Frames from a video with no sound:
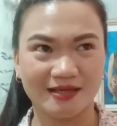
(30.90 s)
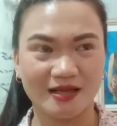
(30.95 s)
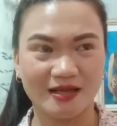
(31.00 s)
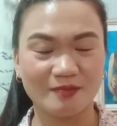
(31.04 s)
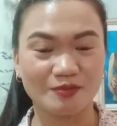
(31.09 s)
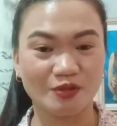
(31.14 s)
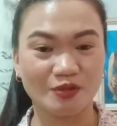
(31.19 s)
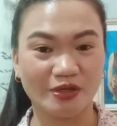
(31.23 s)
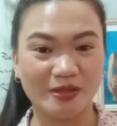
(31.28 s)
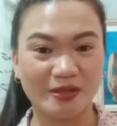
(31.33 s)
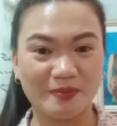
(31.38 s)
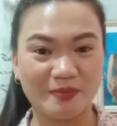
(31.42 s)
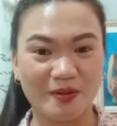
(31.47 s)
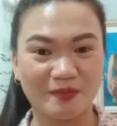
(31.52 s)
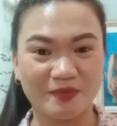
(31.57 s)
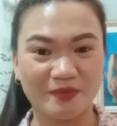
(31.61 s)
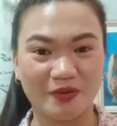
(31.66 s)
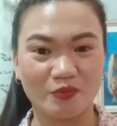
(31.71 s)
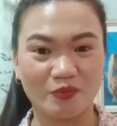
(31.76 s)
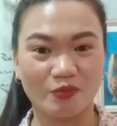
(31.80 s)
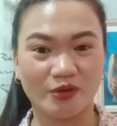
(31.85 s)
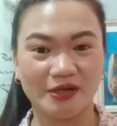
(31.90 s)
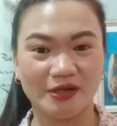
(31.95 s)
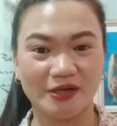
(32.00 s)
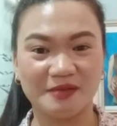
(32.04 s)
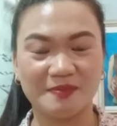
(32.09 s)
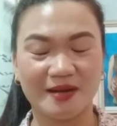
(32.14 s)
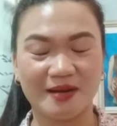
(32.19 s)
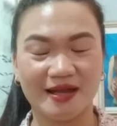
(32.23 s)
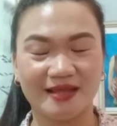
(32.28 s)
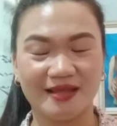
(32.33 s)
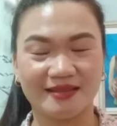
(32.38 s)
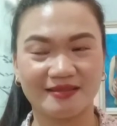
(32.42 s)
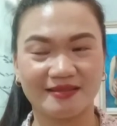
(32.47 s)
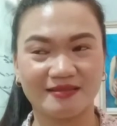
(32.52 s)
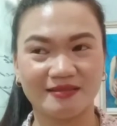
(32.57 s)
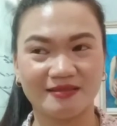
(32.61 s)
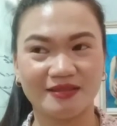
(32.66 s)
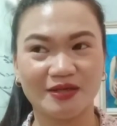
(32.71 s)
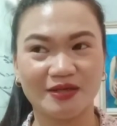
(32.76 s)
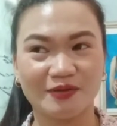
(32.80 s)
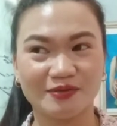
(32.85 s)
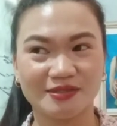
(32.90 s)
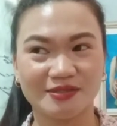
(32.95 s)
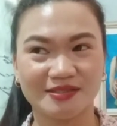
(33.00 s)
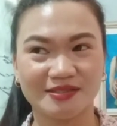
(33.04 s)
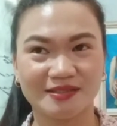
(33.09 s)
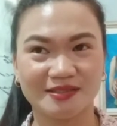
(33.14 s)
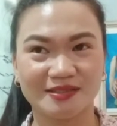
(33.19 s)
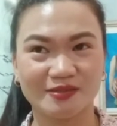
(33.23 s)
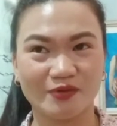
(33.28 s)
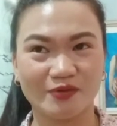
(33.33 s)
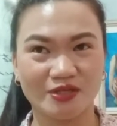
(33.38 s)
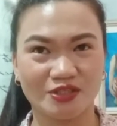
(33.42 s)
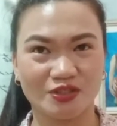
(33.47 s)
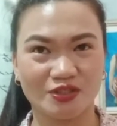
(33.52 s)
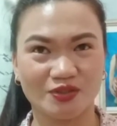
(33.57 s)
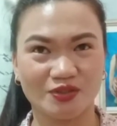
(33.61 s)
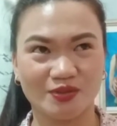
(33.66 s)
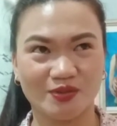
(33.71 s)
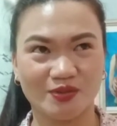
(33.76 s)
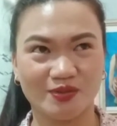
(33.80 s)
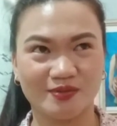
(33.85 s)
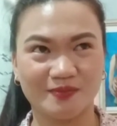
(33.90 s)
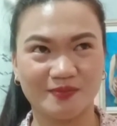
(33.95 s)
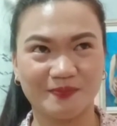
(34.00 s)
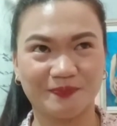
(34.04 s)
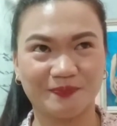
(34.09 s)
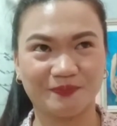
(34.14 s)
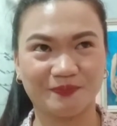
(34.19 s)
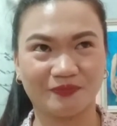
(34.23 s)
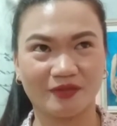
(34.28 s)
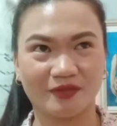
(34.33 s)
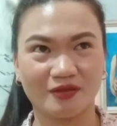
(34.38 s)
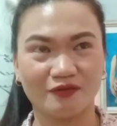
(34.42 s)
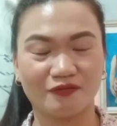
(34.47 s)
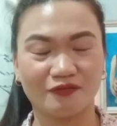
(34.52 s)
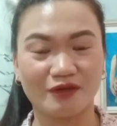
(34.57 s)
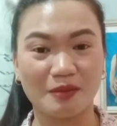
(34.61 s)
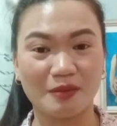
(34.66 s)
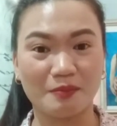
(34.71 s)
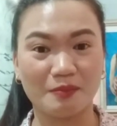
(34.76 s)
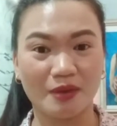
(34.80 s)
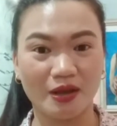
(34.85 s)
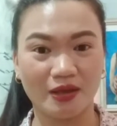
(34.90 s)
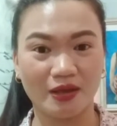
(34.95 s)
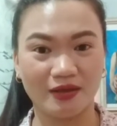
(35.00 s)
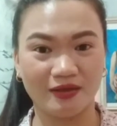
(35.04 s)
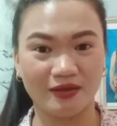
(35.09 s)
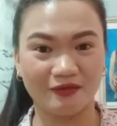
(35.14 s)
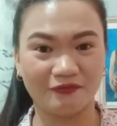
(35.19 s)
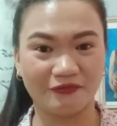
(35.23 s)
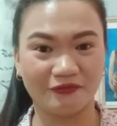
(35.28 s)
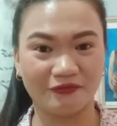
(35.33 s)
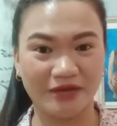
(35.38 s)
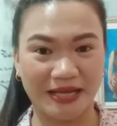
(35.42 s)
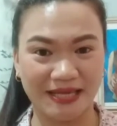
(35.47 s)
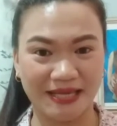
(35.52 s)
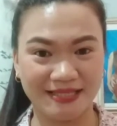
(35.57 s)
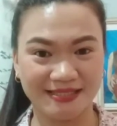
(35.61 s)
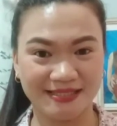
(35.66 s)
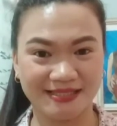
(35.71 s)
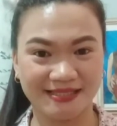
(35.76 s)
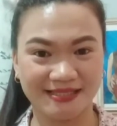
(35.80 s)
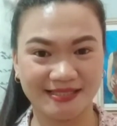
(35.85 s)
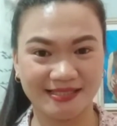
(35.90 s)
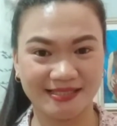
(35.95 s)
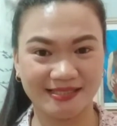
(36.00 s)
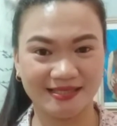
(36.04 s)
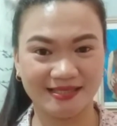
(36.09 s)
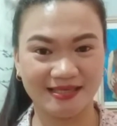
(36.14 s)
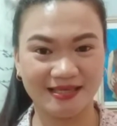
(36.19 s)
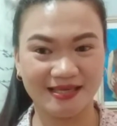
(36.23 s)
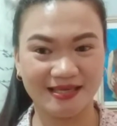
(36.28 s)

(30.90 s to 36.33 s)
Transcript: I'm sorry about my word, but those questions from my friends,